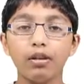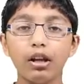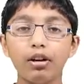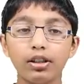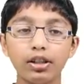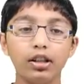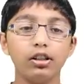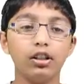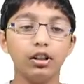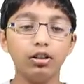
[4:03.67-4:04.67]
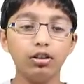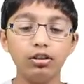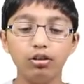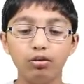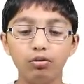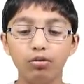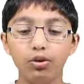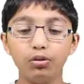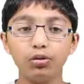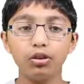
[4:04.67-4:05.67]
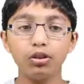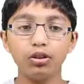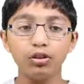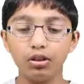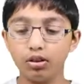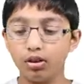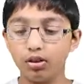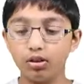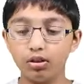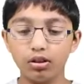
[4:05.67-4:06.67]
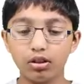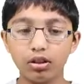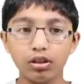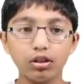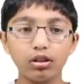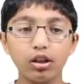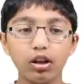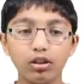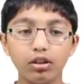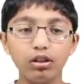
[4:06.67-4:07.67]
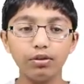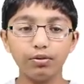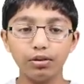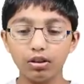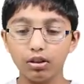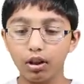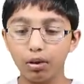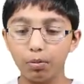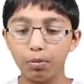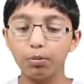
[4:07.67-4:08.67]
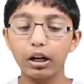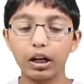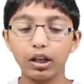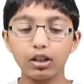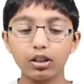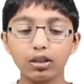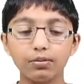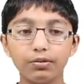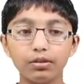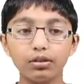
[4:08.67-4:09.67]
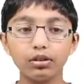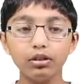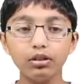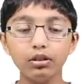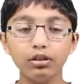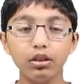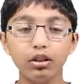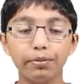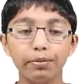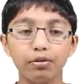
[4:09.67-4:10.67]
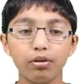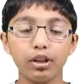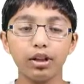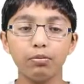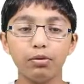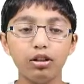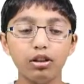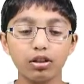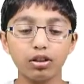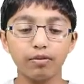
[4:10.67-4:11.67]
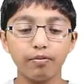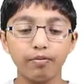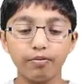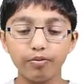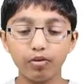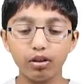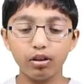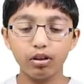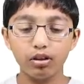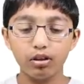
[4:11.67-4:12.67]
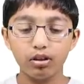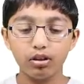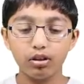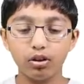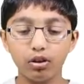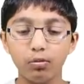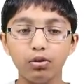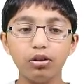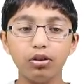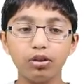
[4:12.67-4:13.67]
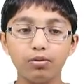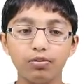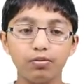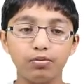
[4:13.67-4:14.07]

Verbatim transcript: Now let's add a title. Root dot title open brackets open quotation marks stopwatch